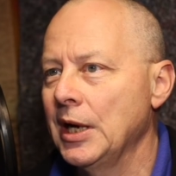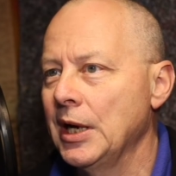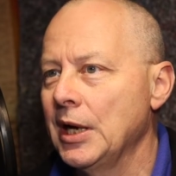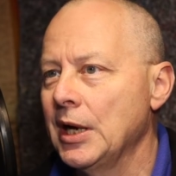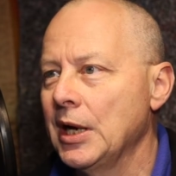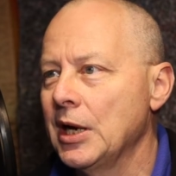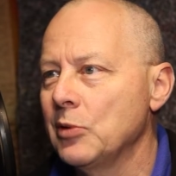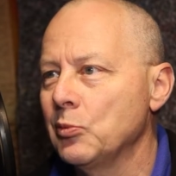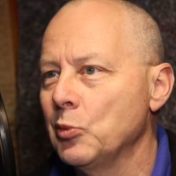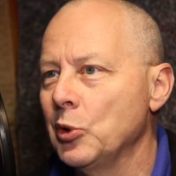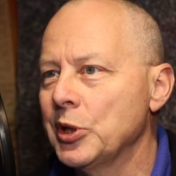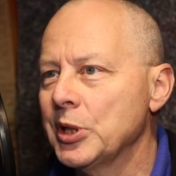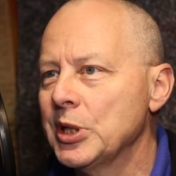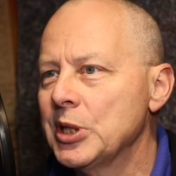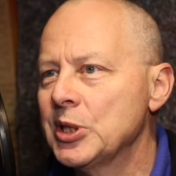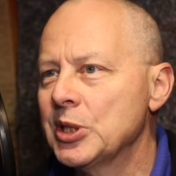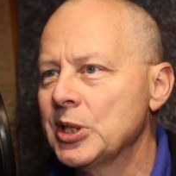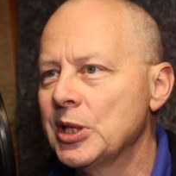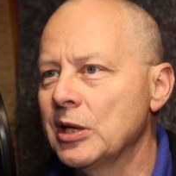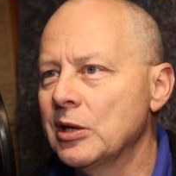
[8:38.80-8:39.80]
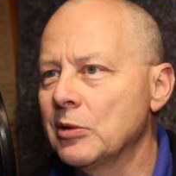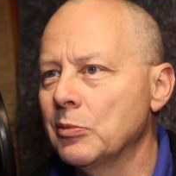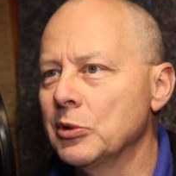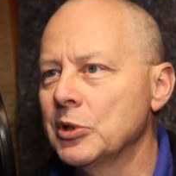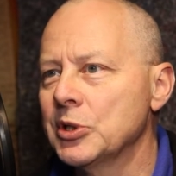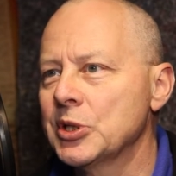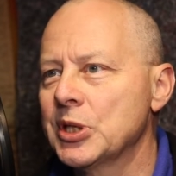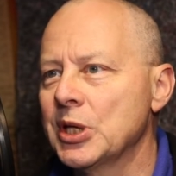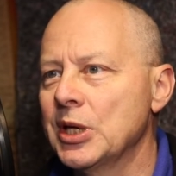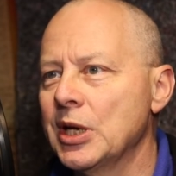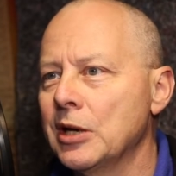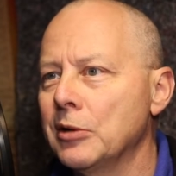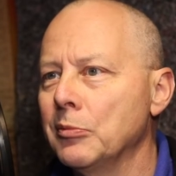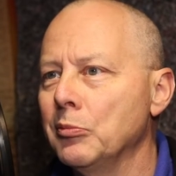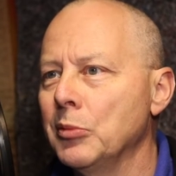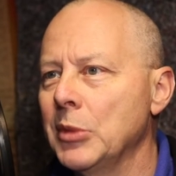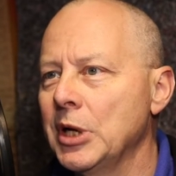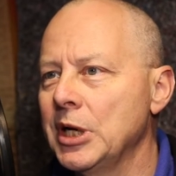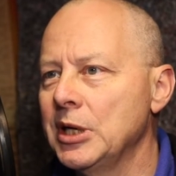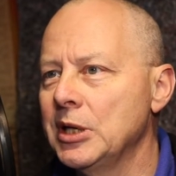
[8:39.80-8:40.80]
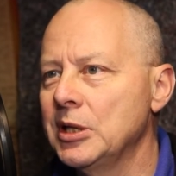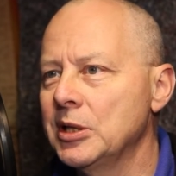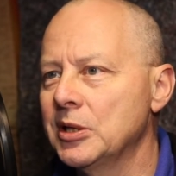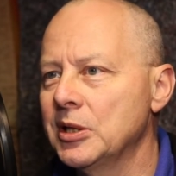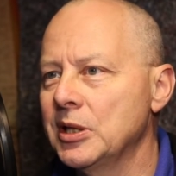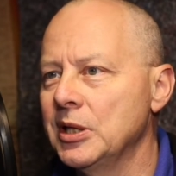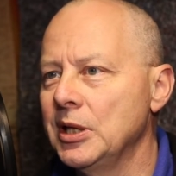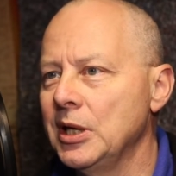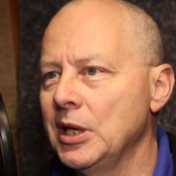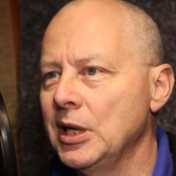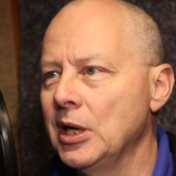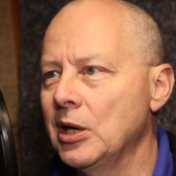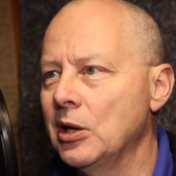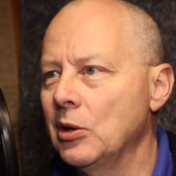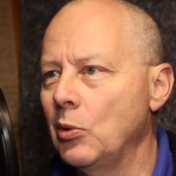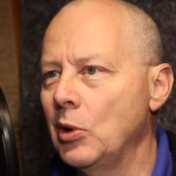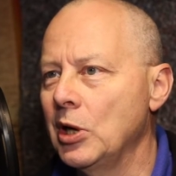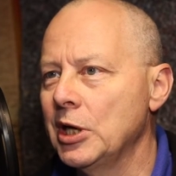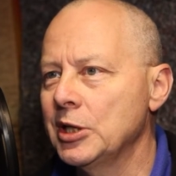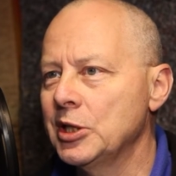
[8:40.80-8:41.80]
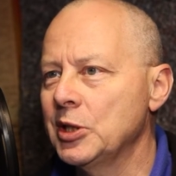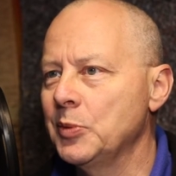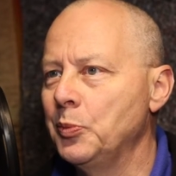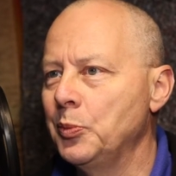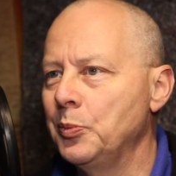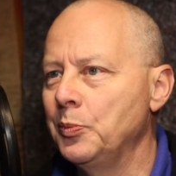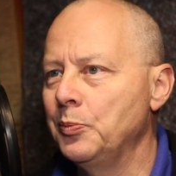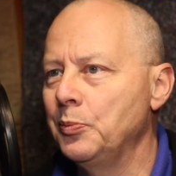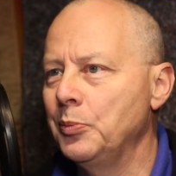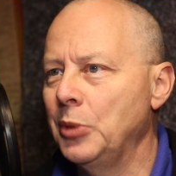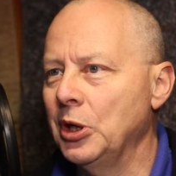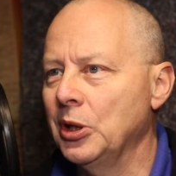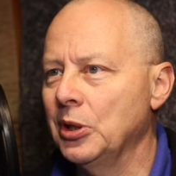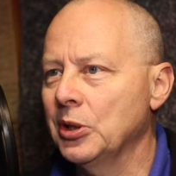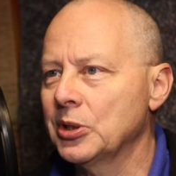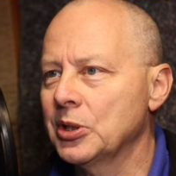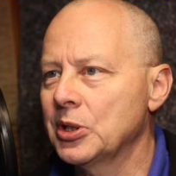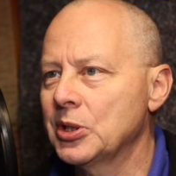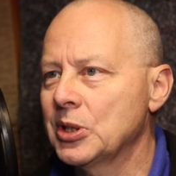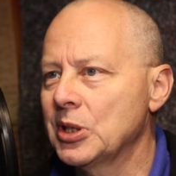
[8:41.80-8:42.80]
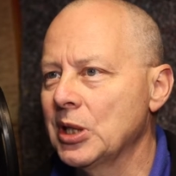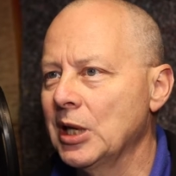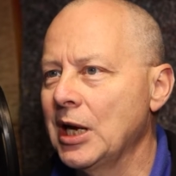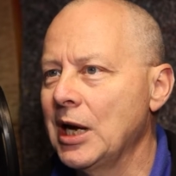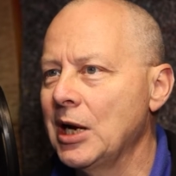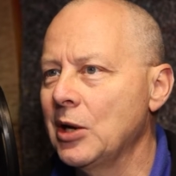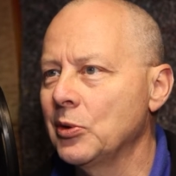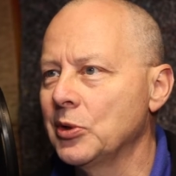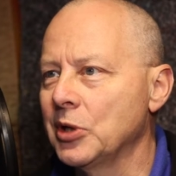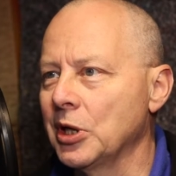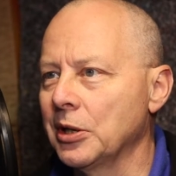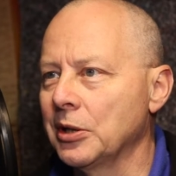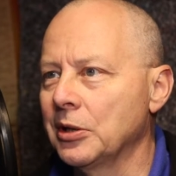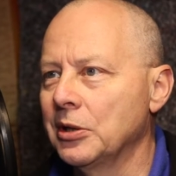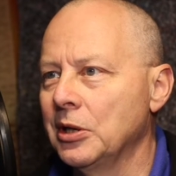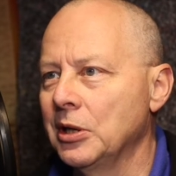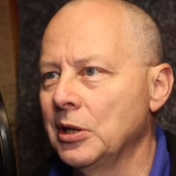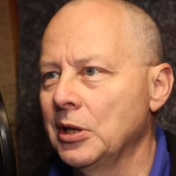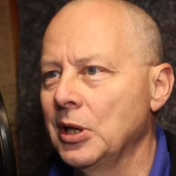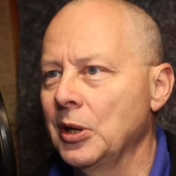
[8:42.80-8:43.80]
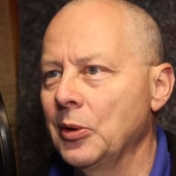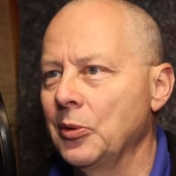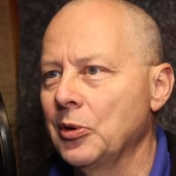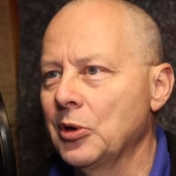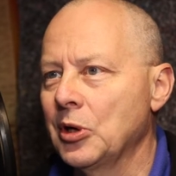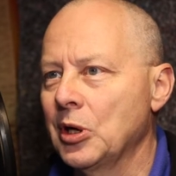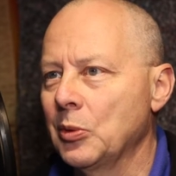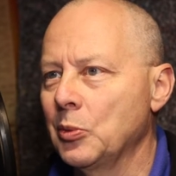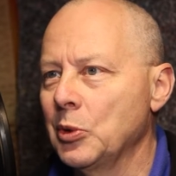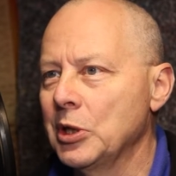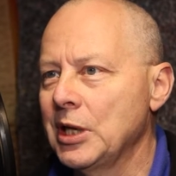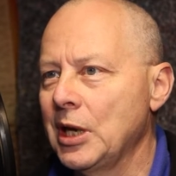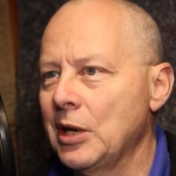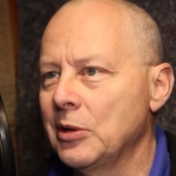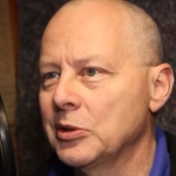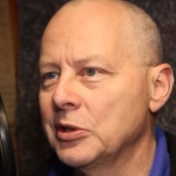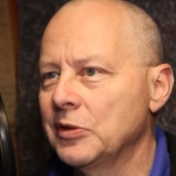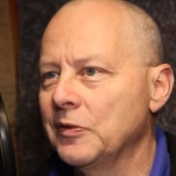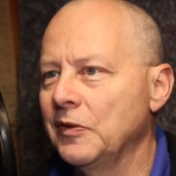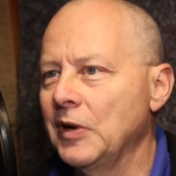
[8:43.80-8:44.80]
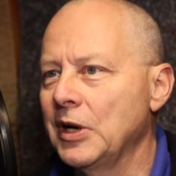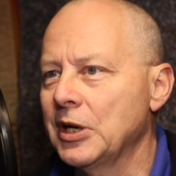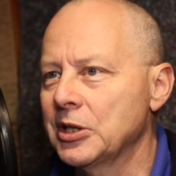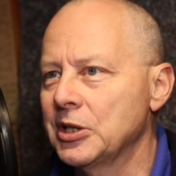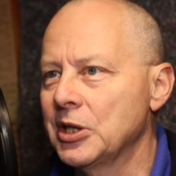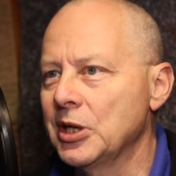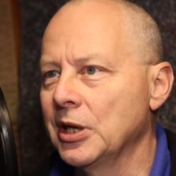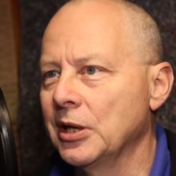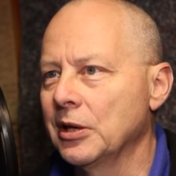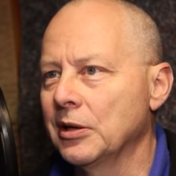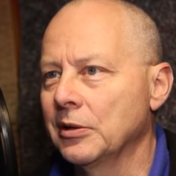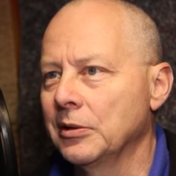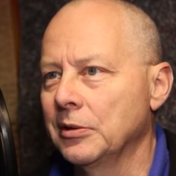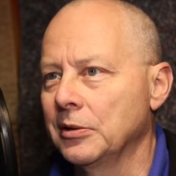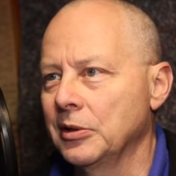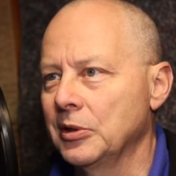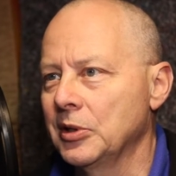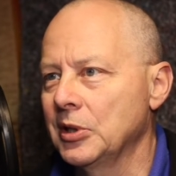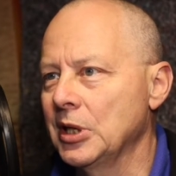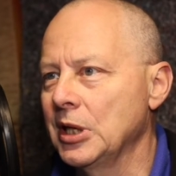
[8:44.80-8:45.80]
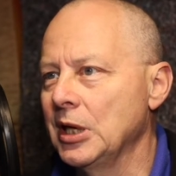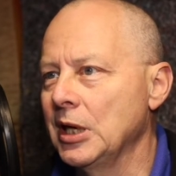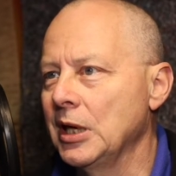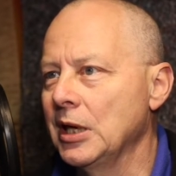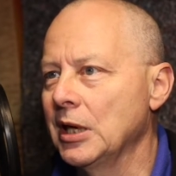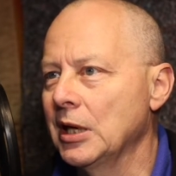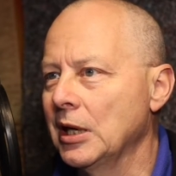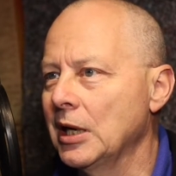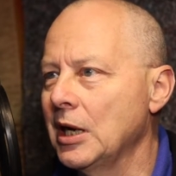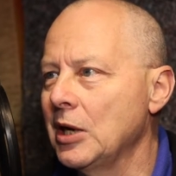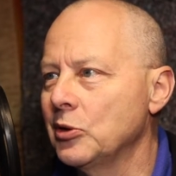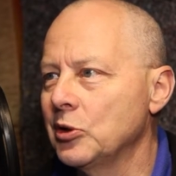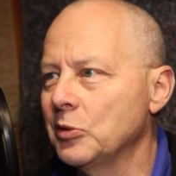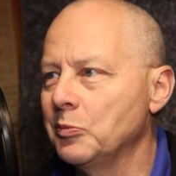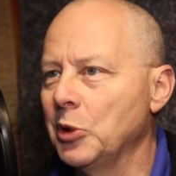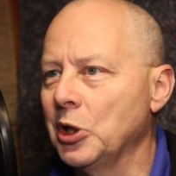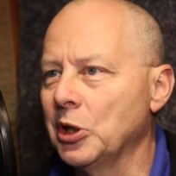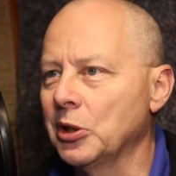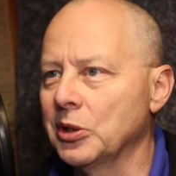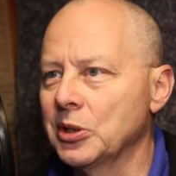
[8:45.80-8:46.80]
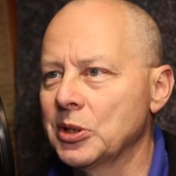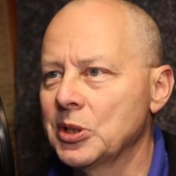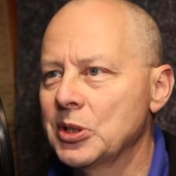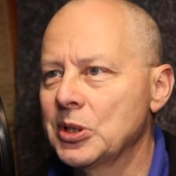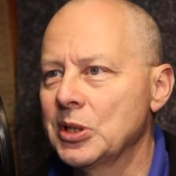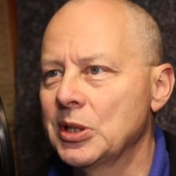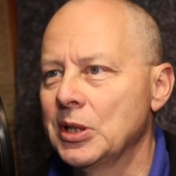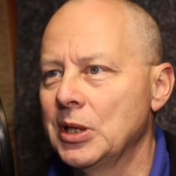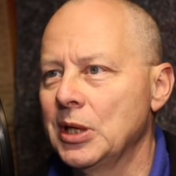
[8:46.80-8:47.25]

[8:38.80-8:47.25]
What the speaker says: And what this did was it made the quieter parts louder without affecting the louder parts.